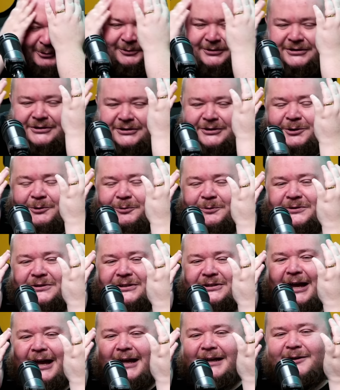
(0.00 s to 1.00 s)
was there
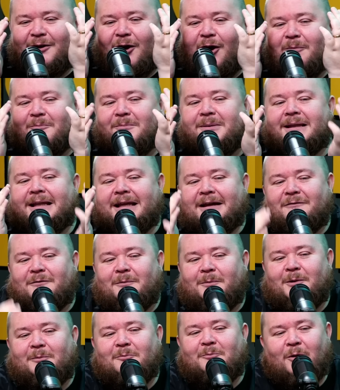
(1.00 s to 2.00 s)
was an
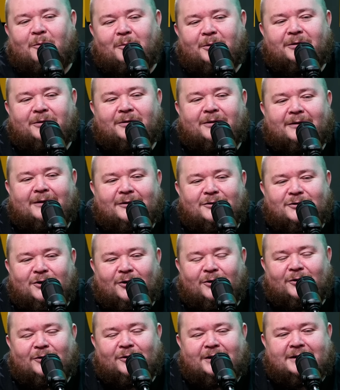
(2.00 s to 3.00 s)
unbelievable moment
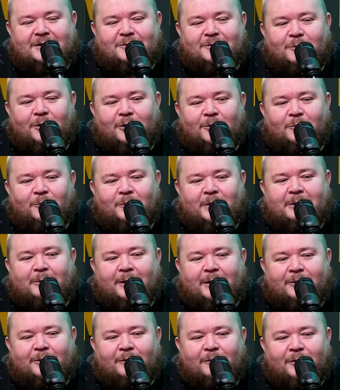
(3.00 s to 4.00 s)
during this where we
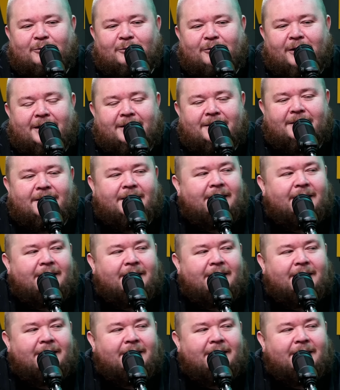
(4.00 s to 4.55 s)
went over. Oh, right, we got